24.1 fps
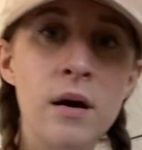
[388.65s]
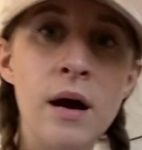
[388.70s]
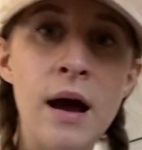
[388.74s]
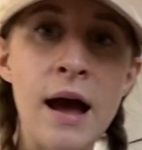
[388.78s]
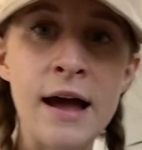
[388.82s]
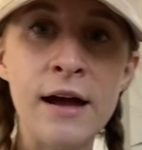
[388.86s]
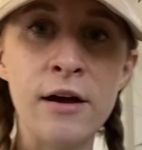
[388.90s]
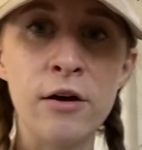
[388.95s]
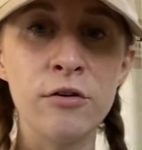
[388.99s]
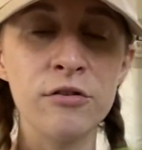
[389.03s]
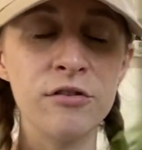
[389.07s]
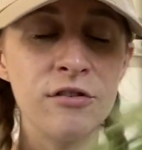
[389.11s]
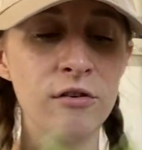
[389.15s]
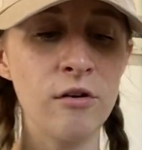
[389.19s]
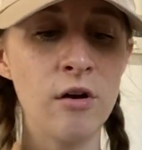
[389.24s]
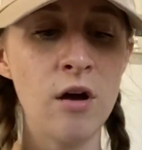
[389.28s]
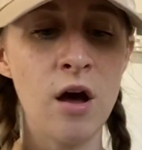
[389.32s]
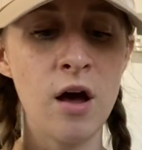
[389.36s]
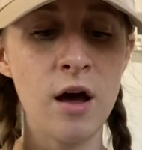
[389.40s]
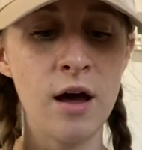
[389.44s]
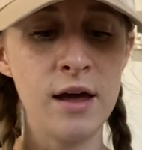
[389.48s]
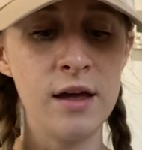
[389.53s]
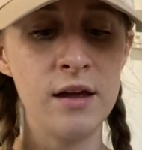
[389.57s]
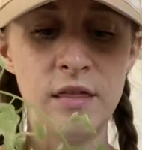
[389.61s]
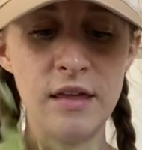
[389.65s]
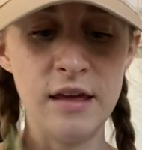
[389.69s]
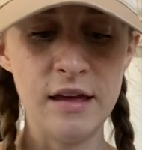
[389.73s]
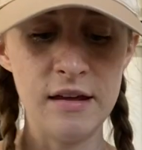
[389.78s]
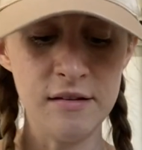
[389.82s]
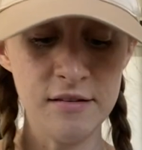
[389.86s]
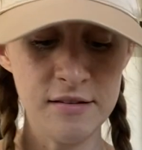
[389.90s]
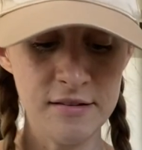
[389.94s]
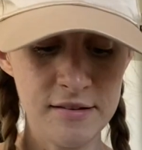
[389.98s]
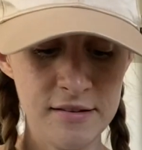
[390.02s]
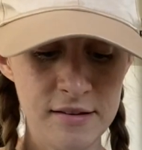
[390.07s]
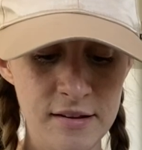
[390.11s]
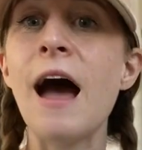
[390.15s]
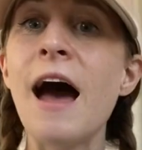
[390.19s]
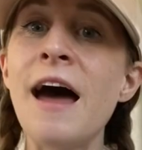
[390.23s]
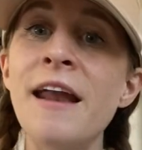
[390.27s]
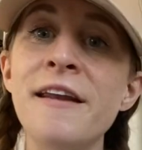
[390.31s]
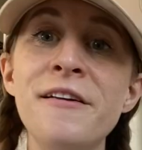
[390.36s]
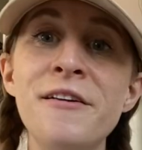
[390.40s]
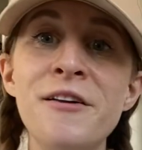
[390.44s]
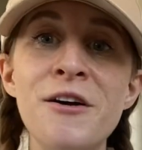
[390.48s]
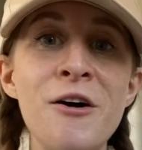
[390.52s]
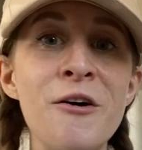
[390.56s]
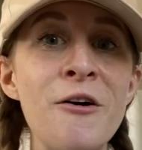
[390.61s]
I also got this. I
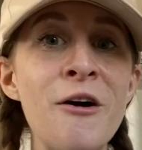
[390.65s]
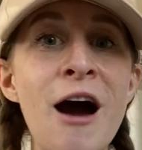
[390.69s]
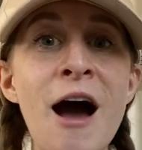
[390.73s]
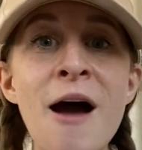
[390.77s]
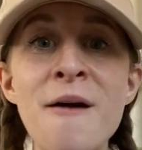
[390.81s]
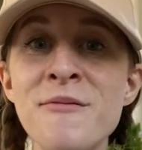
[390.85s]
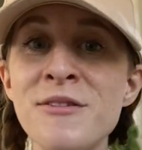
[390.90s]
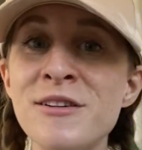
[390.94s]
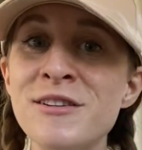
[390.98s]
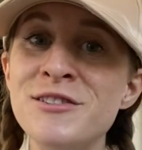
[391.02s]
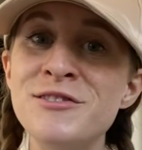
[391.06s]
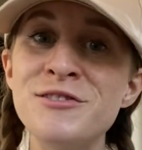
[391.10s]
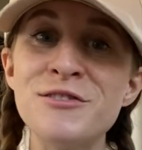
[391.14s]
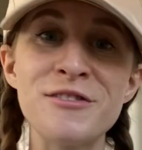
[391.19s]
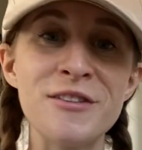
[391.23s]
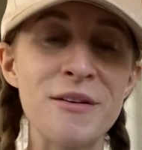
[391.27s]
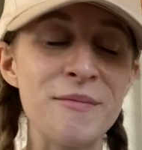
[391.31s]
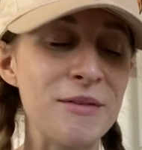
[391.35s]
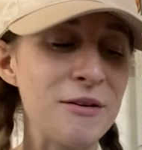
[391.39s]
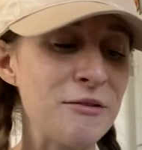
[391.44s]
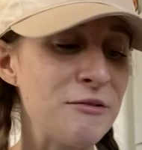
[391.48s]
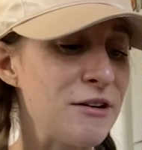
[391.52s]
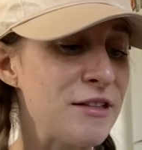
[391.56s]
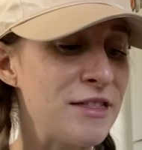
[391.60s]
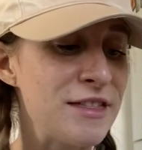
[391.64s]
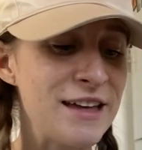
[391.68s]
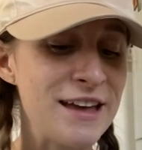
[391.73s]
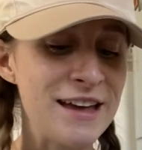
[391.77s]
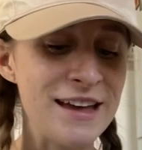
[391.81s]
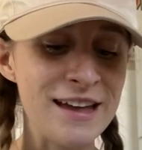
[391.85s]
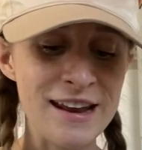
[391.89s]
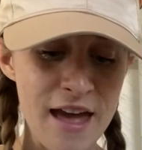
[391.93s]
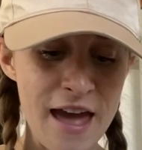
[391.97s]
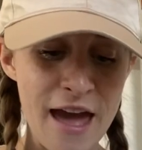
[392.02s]
don't know, I'm gonna do something with it.